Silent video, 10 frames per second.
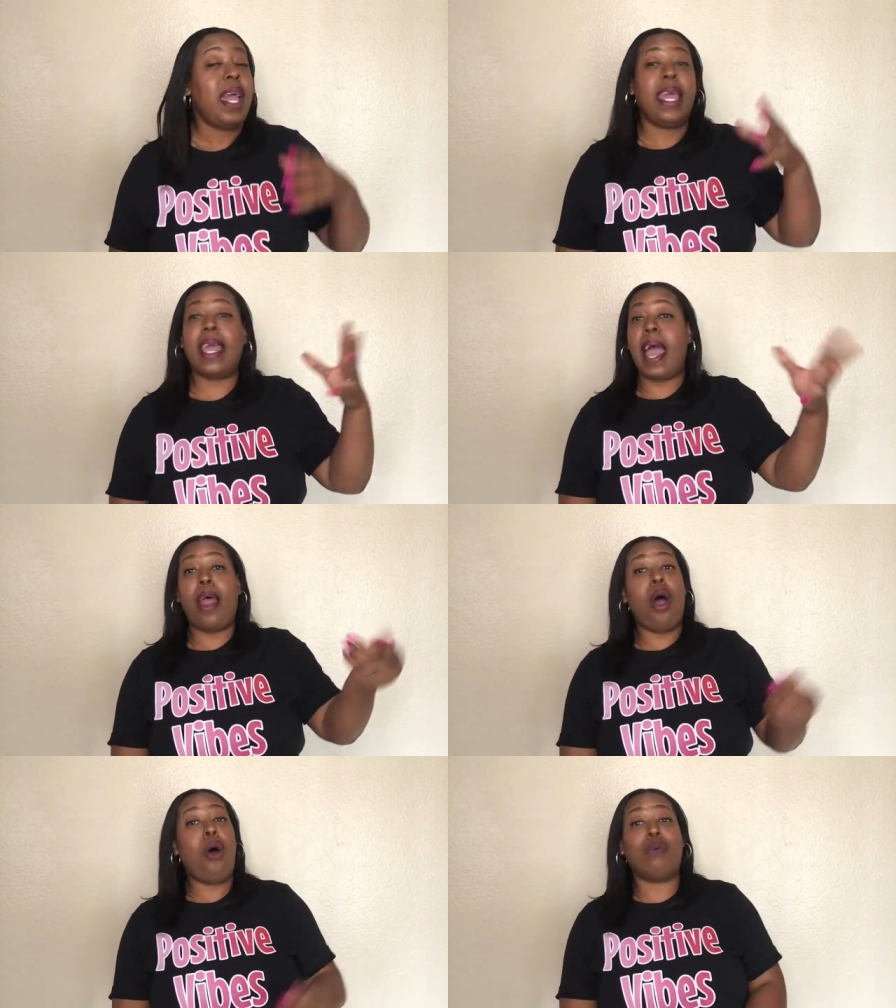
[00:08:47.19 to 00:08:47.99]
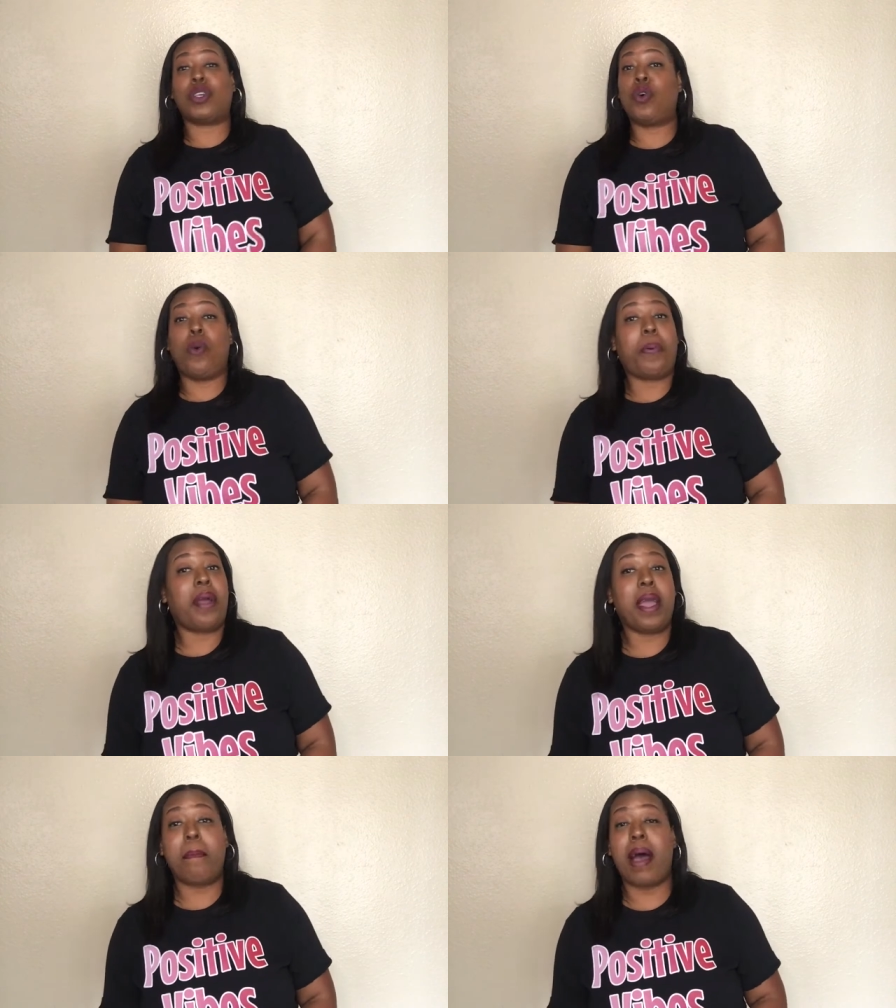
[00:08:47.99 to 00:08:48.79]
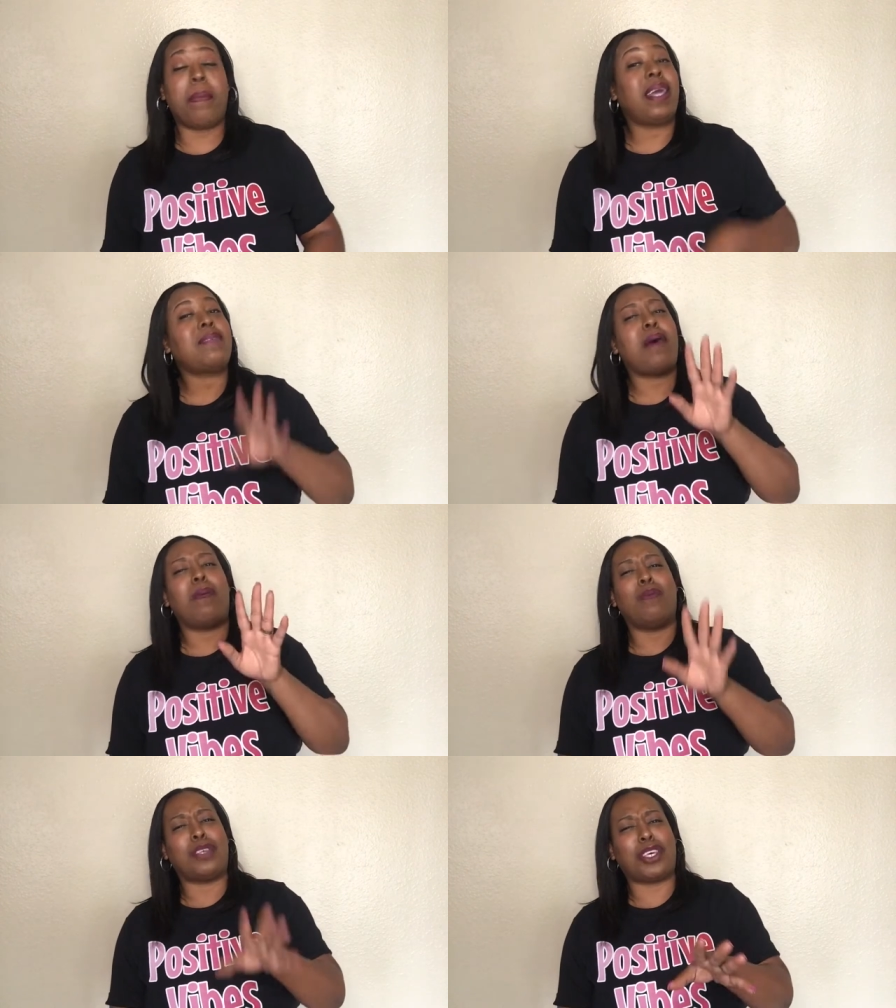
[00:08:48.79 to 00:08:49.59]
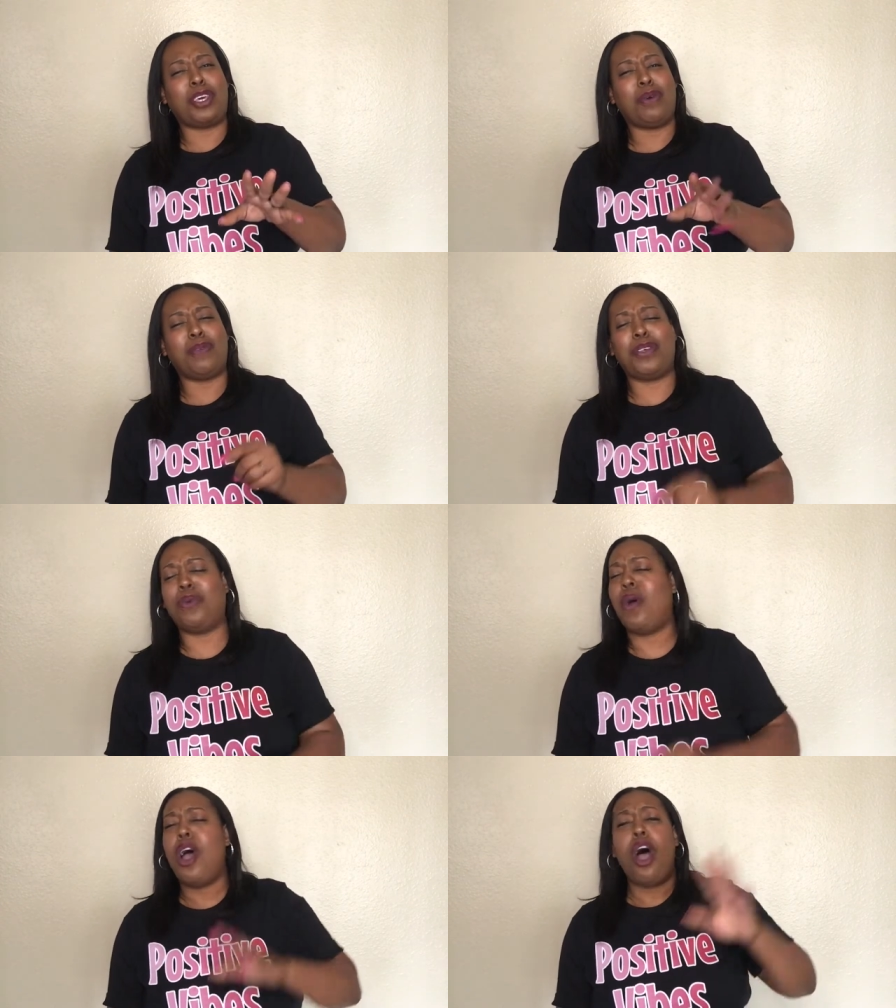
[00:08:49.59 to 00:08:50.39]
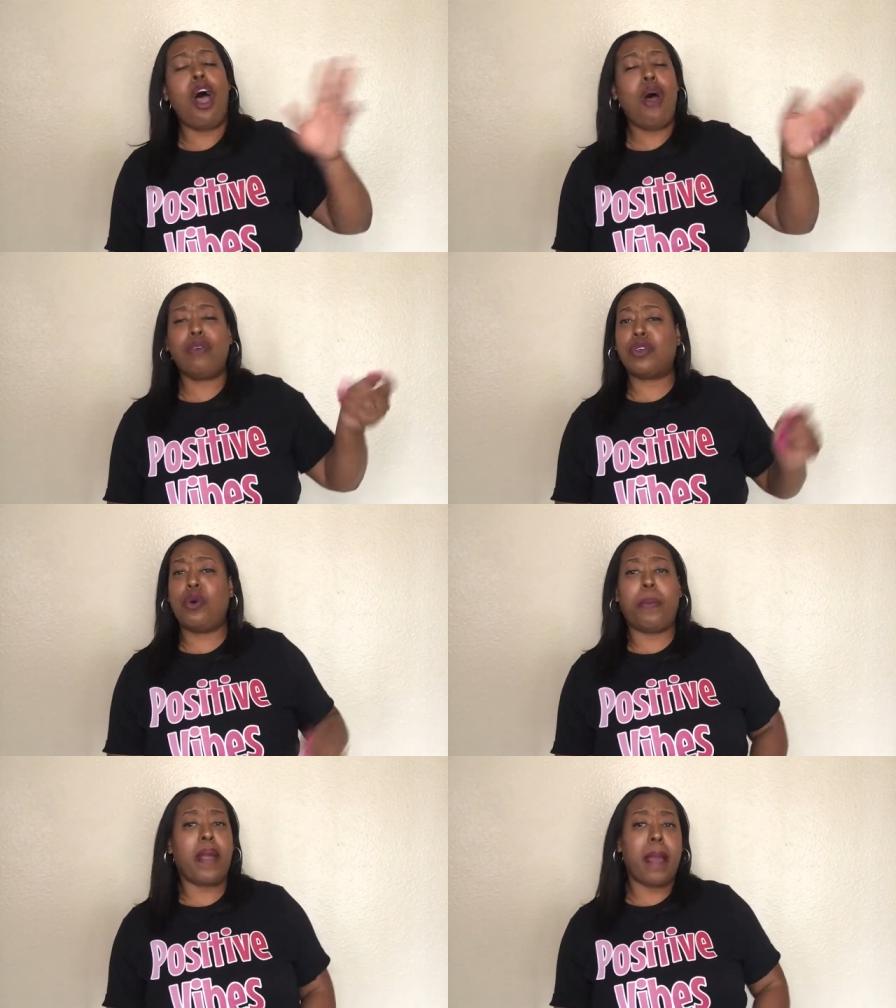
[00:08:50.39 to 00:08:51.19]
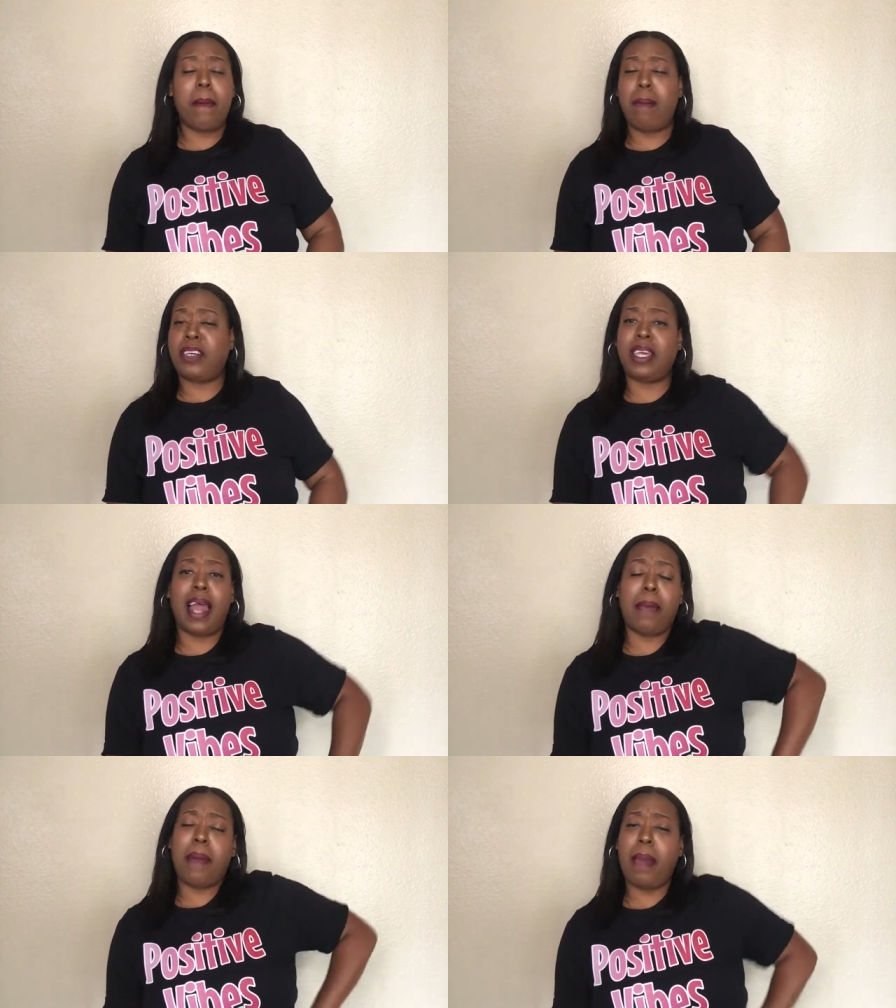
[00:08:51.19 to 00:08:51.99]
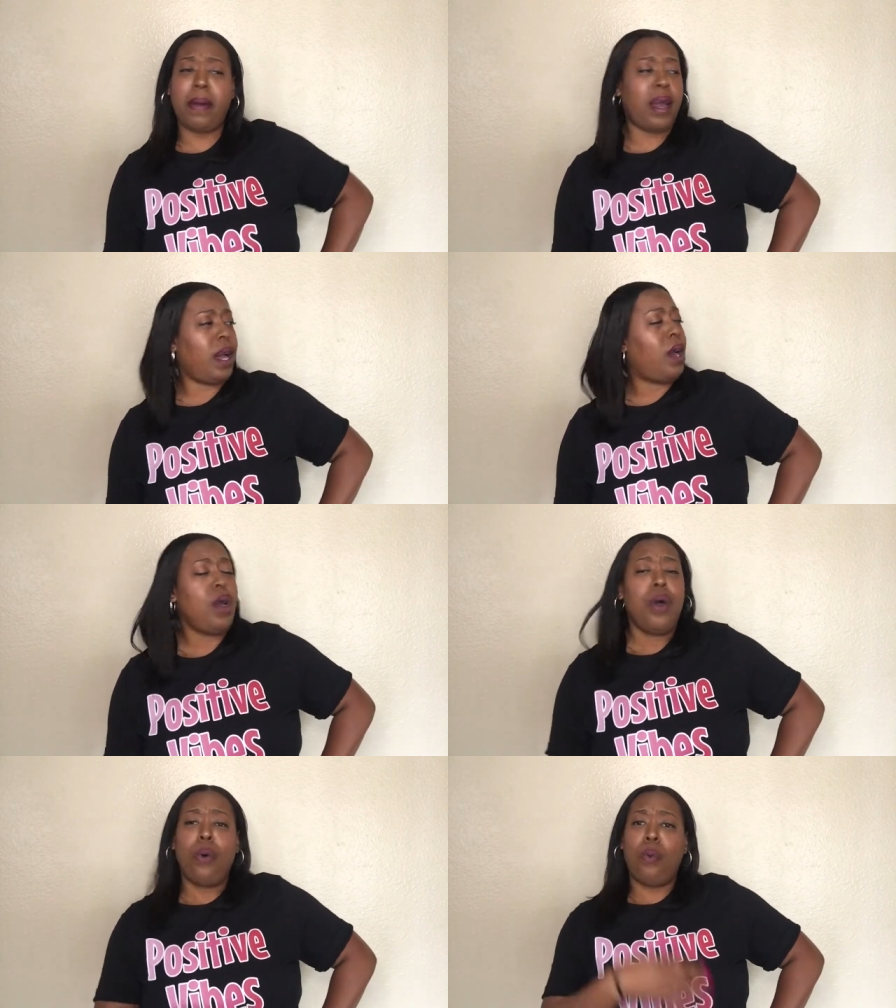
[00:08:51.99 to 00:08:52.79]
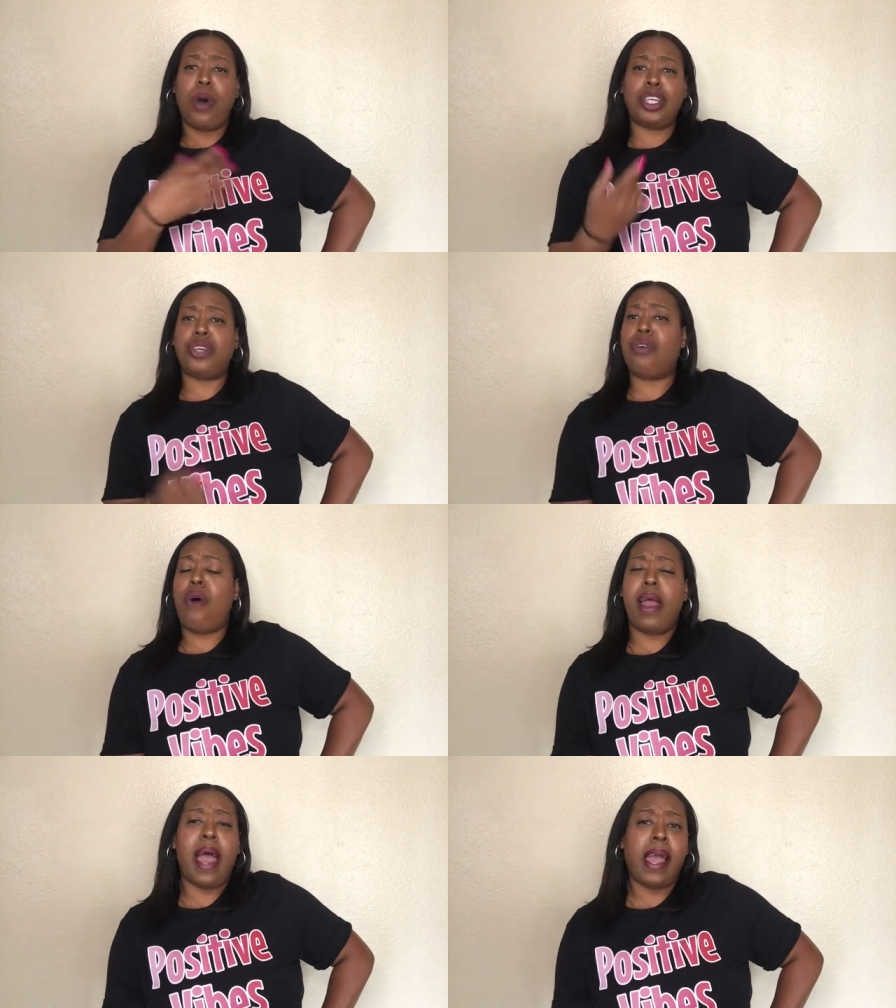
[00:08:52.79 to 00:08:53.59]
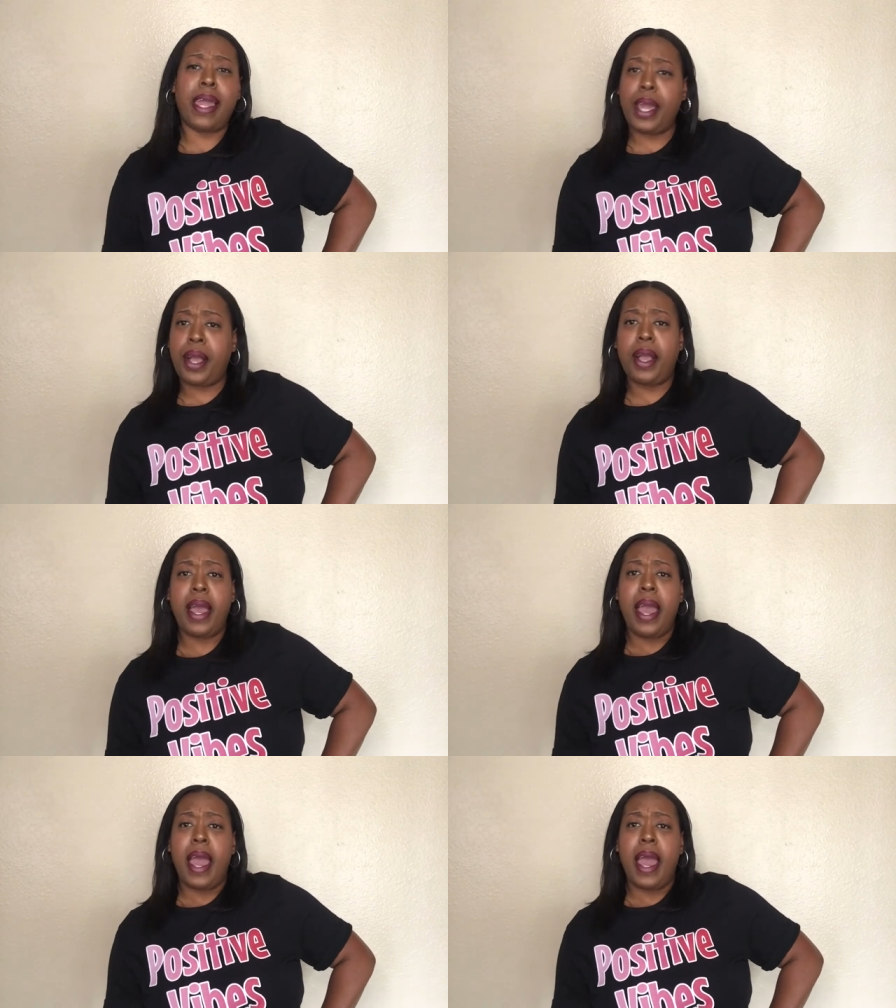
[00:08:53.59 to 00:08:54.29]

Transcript: He got an old school praying mama. His mama was cute too. Old school praying mama. She like, baby, uh, what you going out here